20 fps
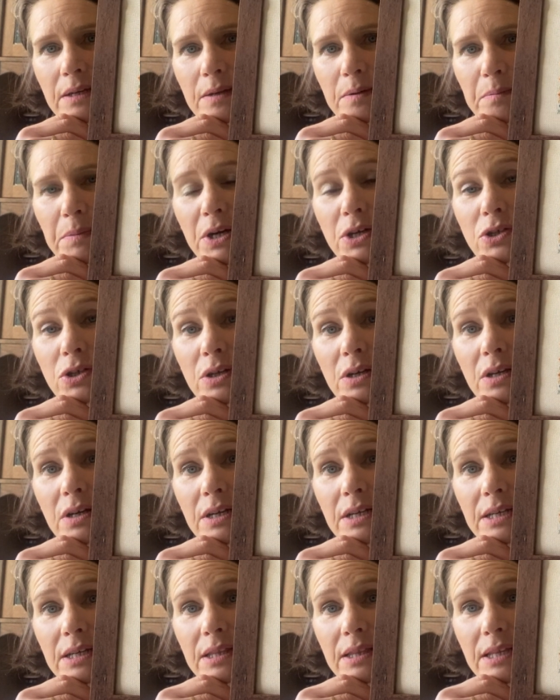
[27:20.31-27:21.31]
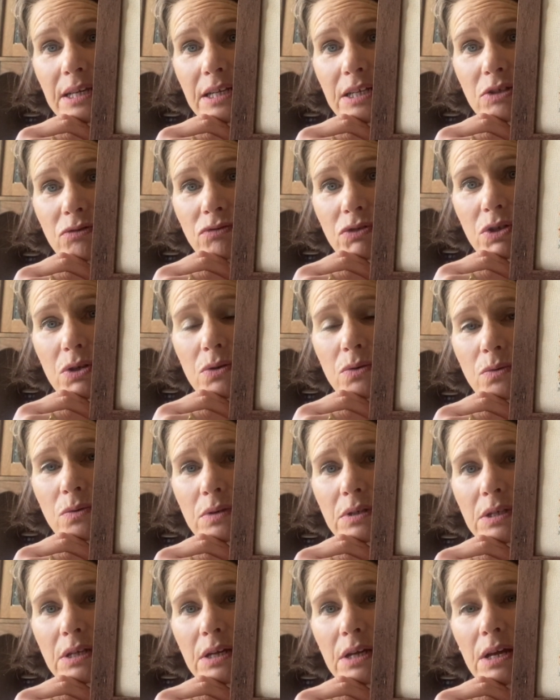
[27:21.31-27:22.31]
But I do like the end
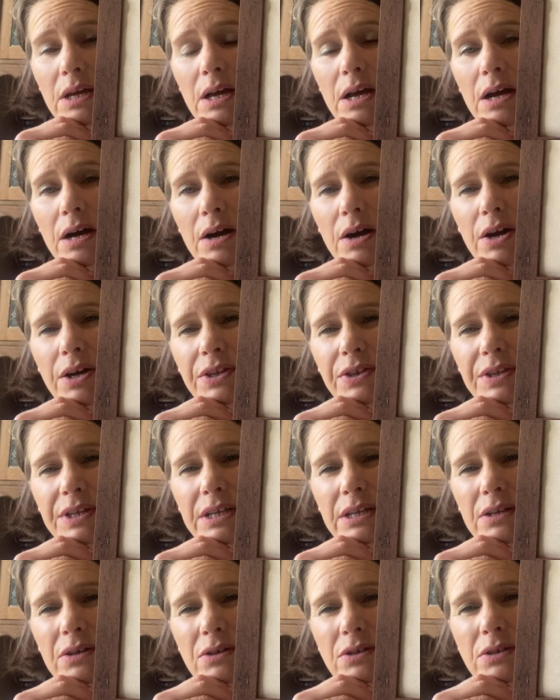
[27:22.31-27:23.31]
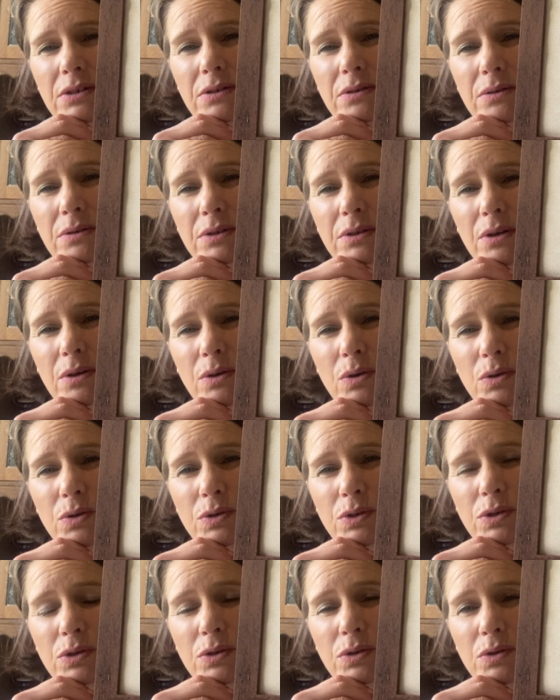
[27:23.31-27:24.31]
result. I think I used a
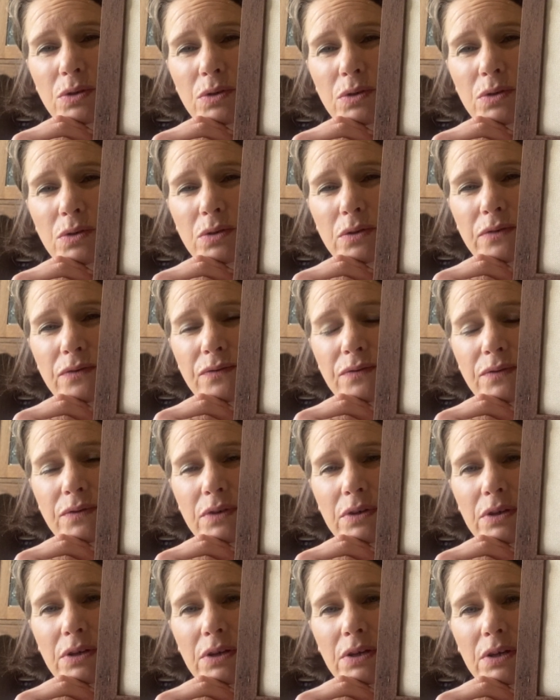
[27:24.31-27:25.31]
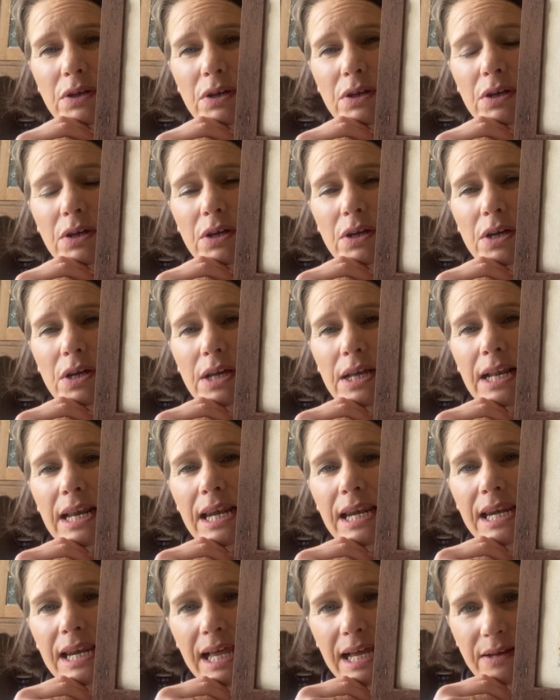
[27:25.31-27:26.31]
lot of
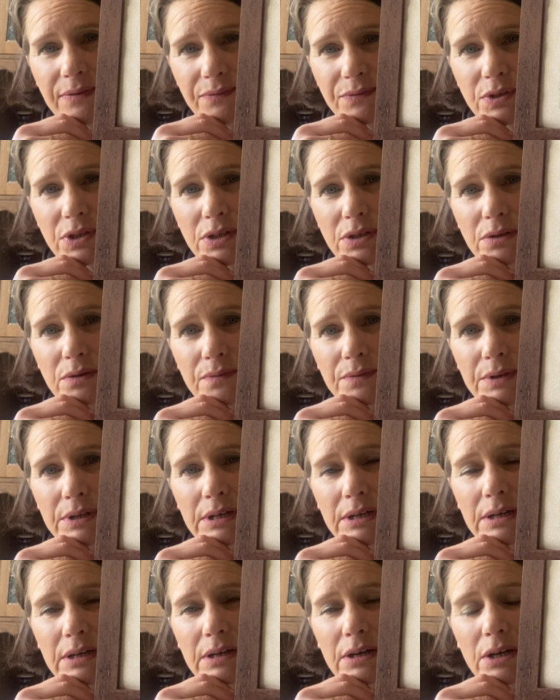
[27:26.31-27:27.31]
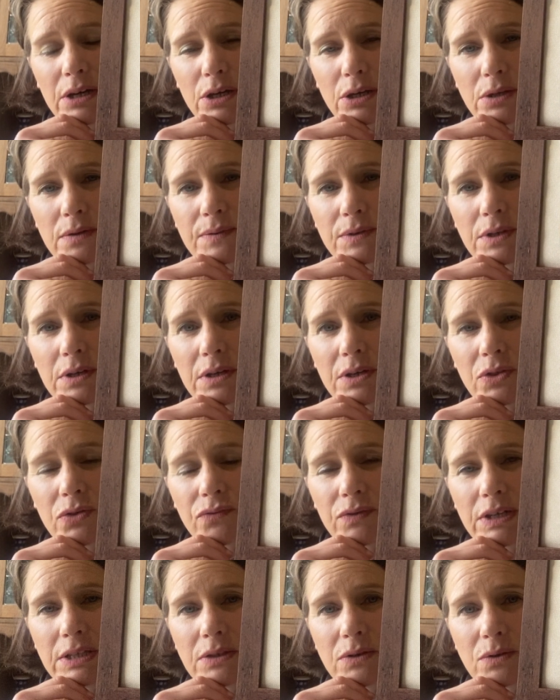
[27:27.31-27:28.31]
leftover over-dyed
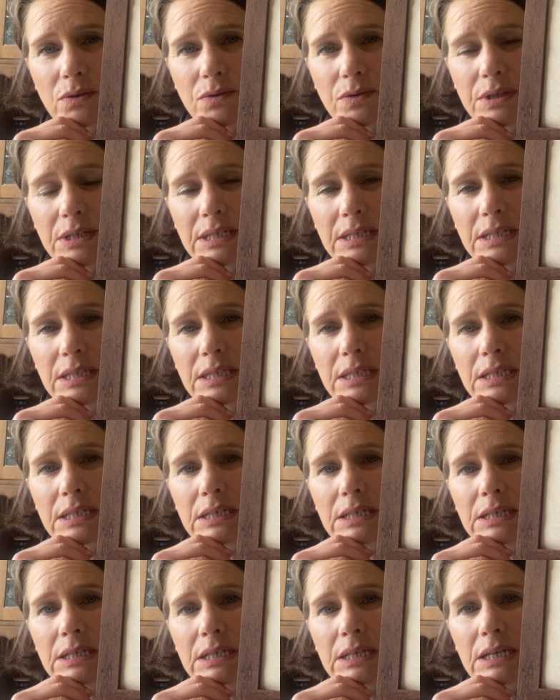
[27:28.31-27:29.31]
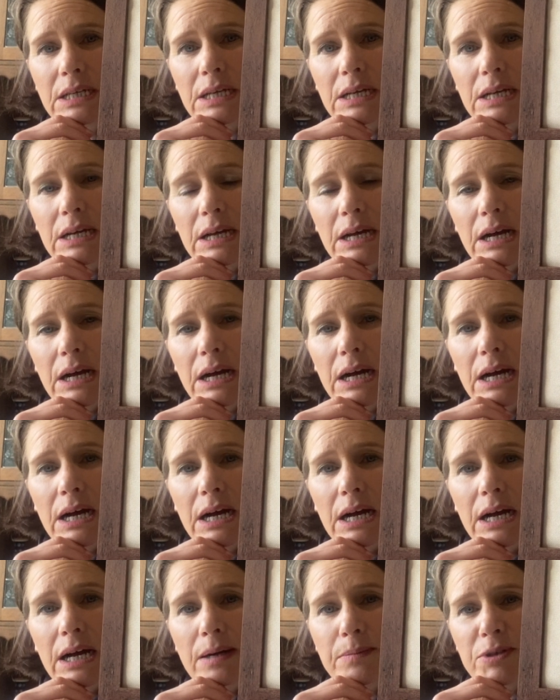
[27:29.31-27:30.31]
threads on this
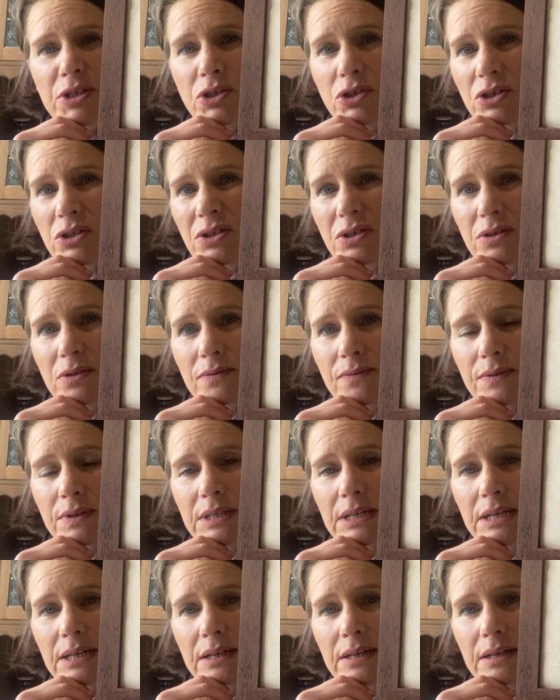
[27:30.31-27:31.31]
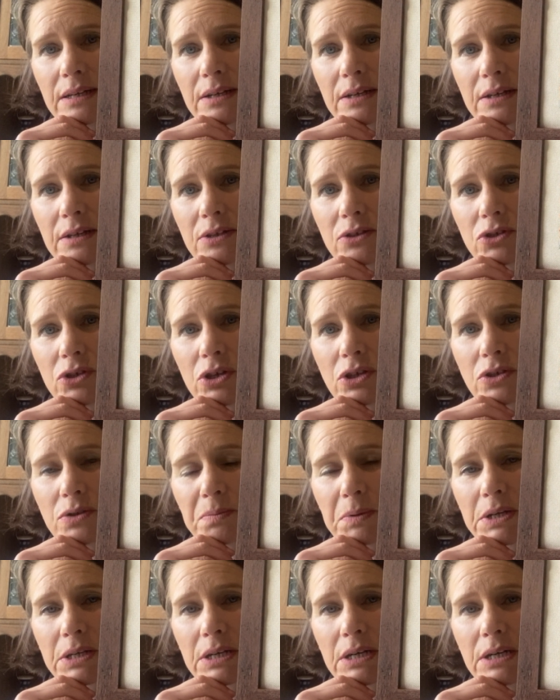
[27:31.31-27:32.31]
and just sort of, yeah, chose
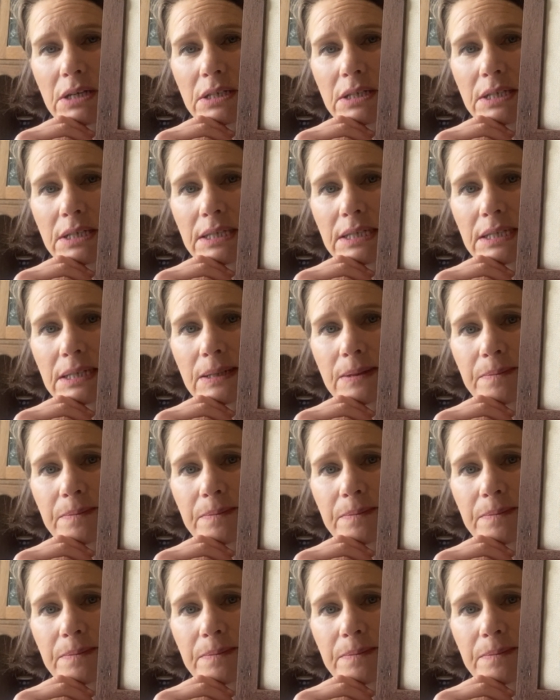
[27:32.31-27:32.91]
my colours.